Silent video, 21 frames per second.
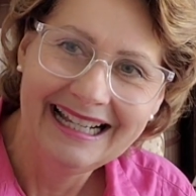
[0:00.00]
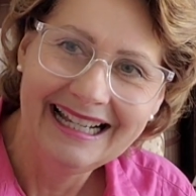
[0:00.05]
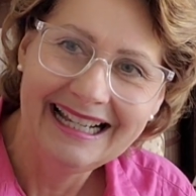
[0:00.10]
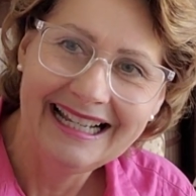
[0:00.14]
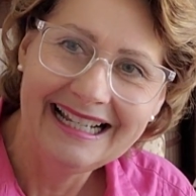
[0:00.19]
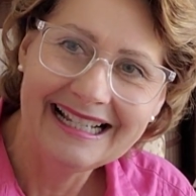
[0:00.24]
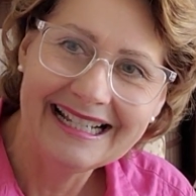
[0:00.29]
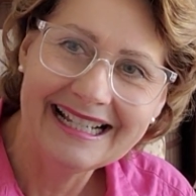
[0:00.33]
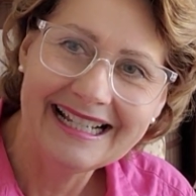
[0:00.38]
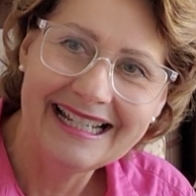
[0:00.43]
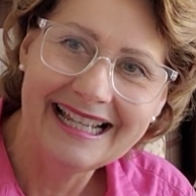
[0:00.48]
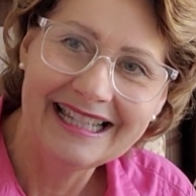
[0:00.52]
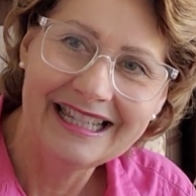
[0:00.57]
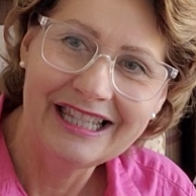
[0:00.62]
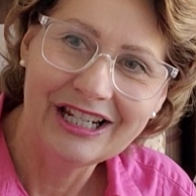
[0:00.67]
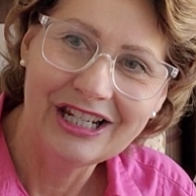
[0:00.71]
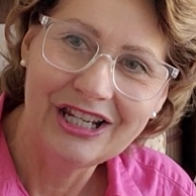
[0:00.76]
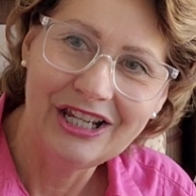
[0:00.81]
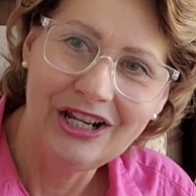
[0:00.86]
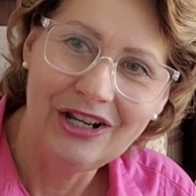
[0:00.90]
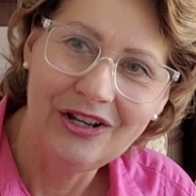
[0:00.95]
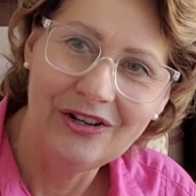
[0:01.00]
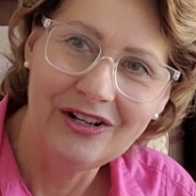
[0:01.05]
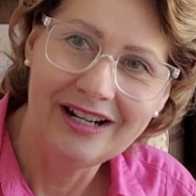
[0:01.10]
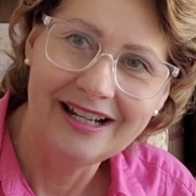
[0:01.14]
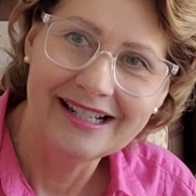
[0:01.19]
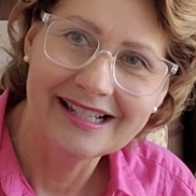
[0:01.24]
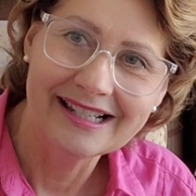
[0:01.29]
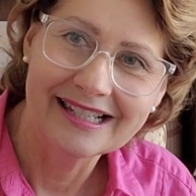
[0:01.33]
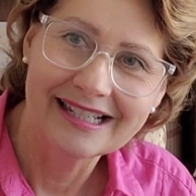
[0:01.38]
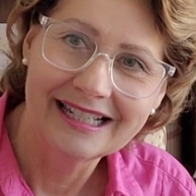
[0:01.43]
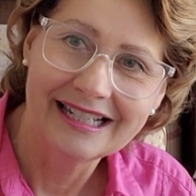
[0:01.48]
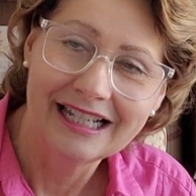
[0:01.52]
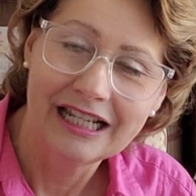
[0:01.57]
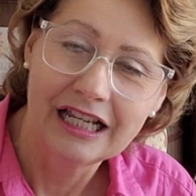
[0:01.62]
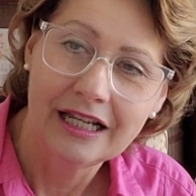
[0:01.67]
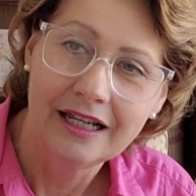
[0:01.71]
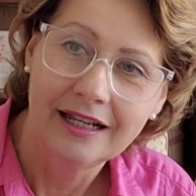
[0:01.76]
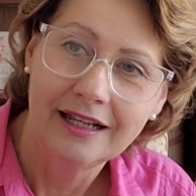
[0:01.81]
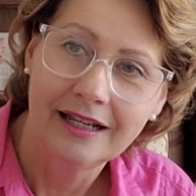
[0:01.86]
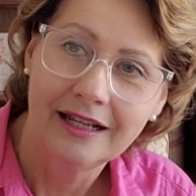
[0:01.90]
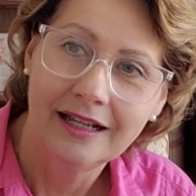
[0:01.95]
Isn't that the cutest?
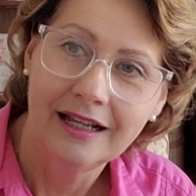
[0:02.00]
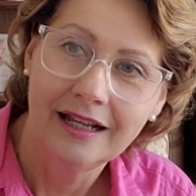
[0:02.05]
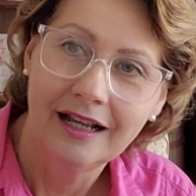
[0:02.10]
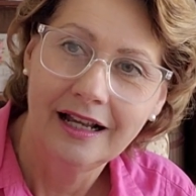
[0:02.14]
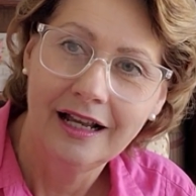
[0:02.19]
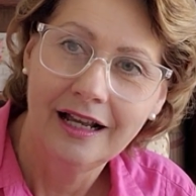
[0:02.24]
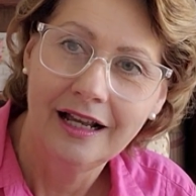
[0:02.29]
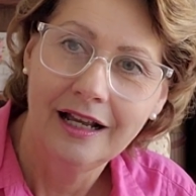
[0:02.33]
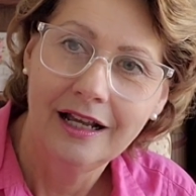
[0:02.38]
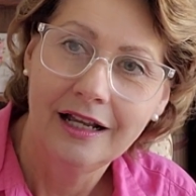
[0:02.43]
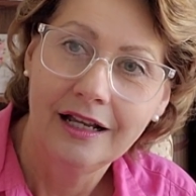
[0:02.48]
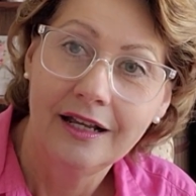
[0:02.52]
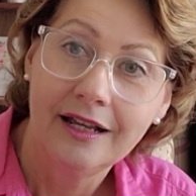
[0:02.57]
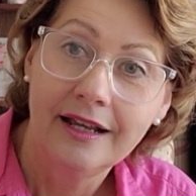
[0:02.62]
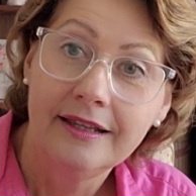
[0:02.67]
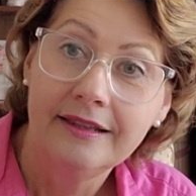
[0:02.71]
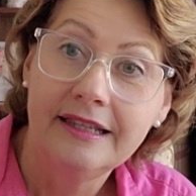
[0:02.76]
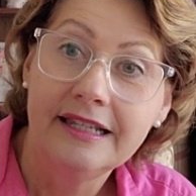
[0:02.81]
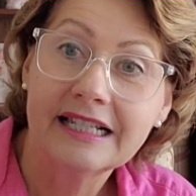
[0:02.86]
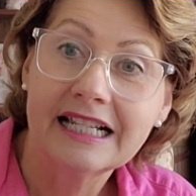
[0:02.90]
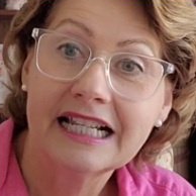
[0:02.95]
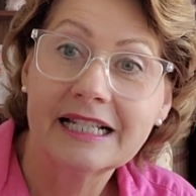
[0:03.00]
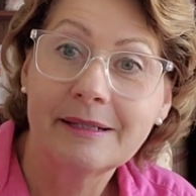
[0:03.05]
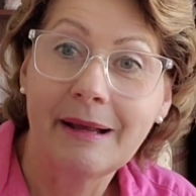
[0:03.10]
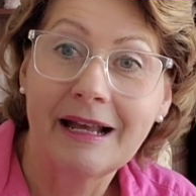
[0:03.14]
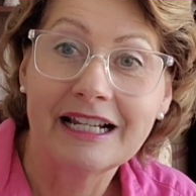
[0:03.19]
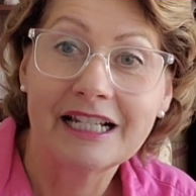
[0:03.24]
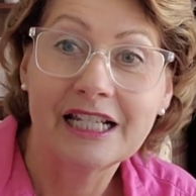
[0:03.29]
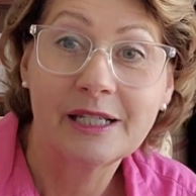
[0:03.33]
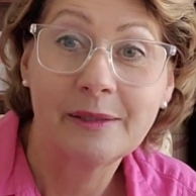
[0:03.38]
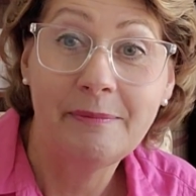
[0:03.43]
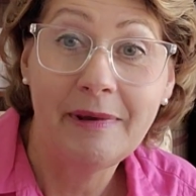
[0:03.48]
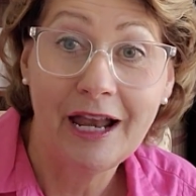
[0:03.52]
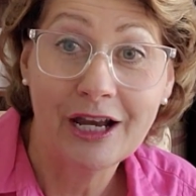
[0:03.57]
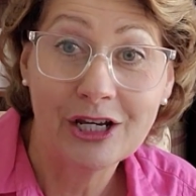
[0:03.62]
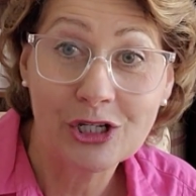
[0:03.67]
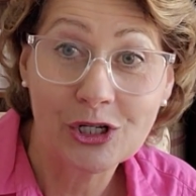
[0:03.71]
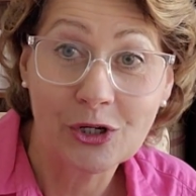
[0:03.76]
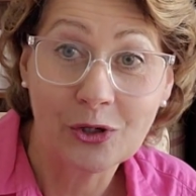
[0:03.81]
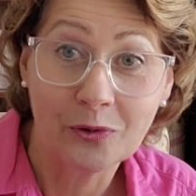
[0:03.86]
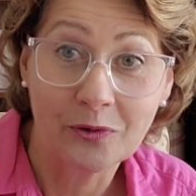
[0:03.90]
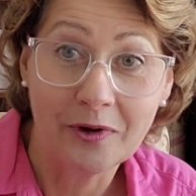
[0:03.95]
This is my
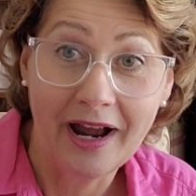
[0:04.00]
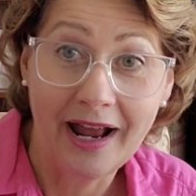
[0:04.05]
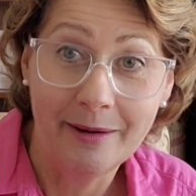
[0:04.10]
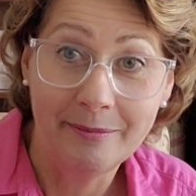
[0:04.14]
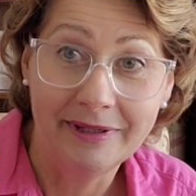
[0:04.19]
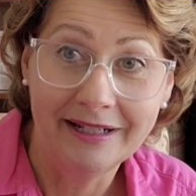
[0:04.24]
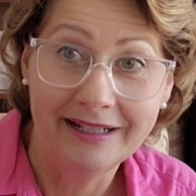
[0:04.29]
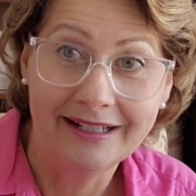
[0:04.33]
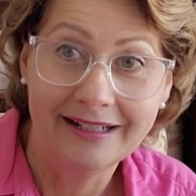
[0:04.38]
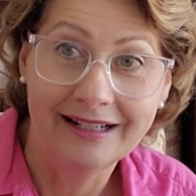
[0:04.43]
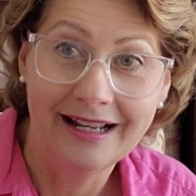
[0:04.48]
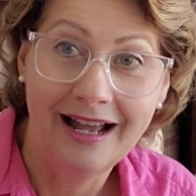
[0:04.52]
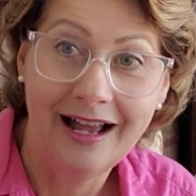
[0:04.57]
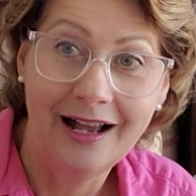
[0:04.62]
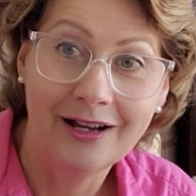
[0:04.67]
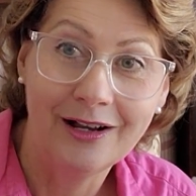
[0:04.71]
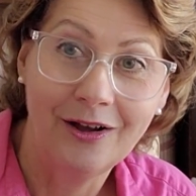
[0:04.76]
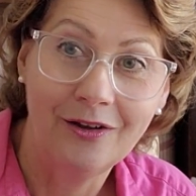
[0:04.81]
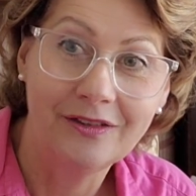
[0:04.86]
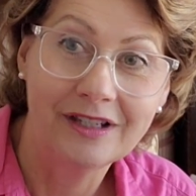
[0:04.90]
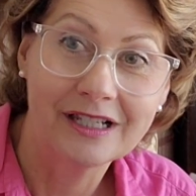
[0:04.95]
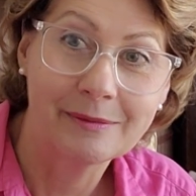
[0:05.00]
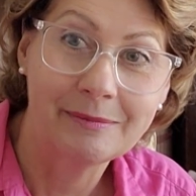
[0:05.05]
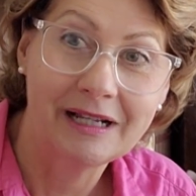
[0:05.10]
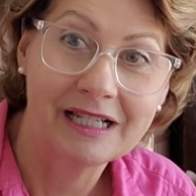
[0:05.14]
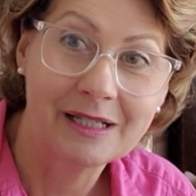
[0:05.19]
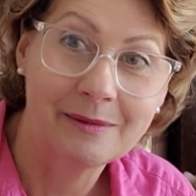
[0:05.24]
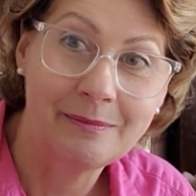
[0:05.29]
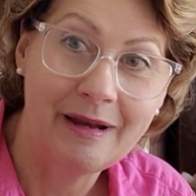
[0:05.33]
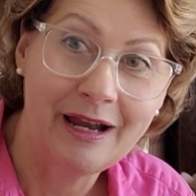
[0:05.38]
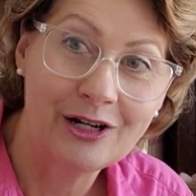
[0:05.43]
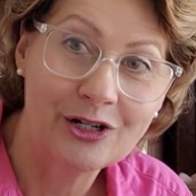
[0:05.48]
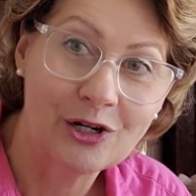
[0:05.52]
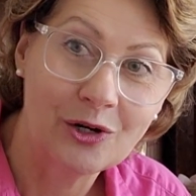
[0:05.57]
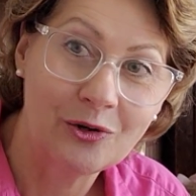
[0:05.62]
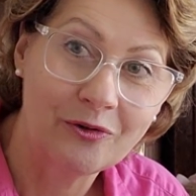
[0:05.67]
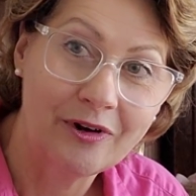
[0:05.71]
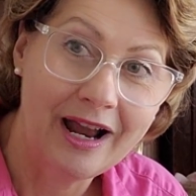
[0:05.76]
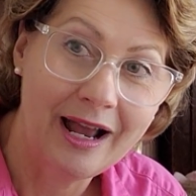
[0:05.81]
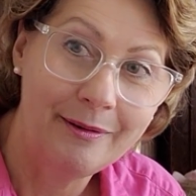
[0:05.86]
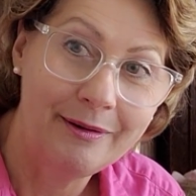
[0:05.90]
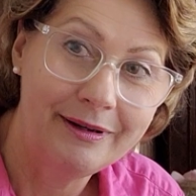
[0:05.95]
special rabbit. I call this my special
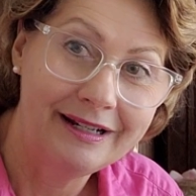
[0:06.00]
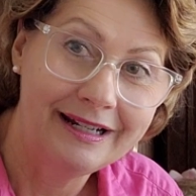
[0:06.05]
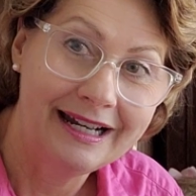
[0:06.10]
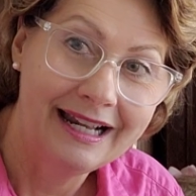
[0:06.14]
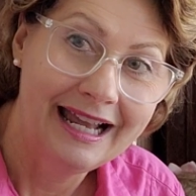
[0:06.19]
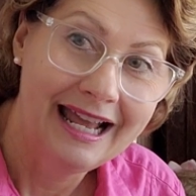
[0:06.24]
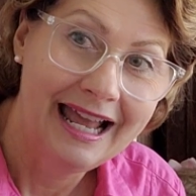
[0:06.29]
rabbit.